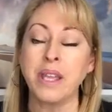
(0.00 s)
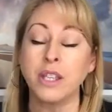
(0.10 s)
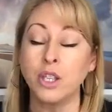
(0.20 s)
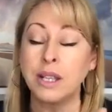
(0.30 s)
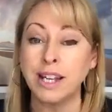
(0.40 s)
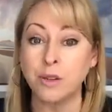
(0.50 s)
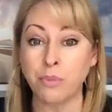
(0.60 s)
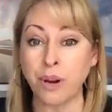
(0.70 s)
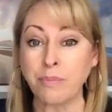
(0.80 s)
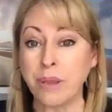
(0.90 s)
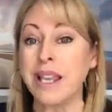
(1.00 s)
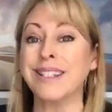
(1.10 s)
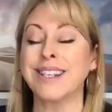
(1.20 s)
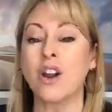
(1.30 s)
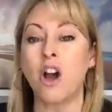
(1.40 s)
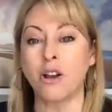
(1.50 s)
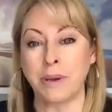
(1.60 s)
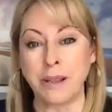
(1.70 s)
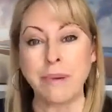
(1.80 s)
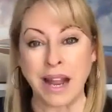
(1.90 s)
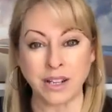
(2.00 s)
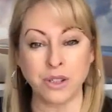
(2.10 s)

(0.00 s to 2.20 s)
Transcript: you'd like to bring peace and harmony back